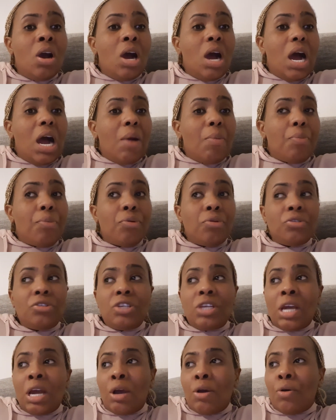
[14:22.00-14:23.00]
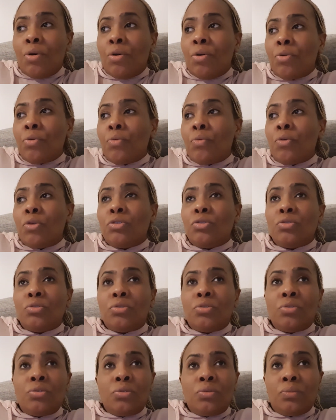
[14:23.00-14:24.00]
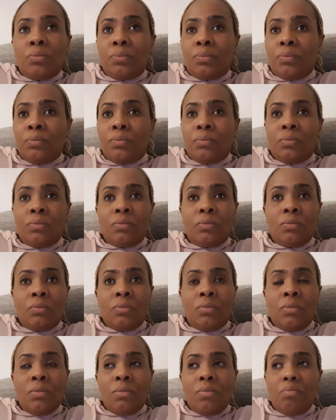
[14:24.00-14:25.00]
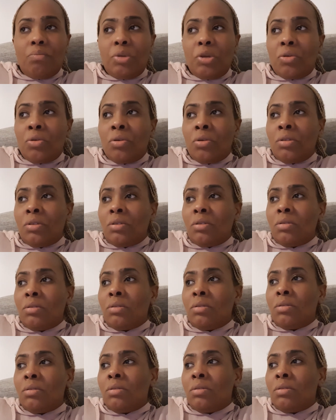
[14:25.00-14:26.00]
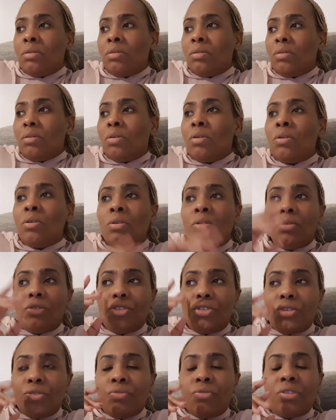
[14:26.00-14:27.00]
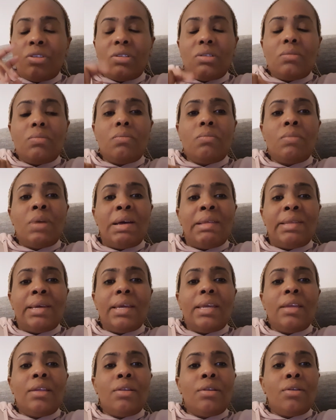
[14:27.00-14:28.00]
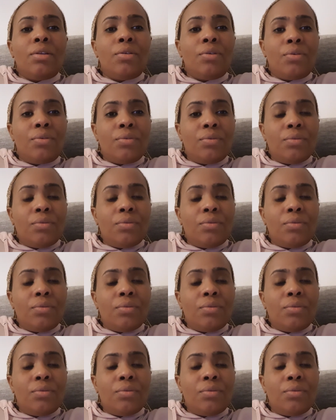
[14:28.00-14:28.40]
approach her or what to do, because she was mother-in-law.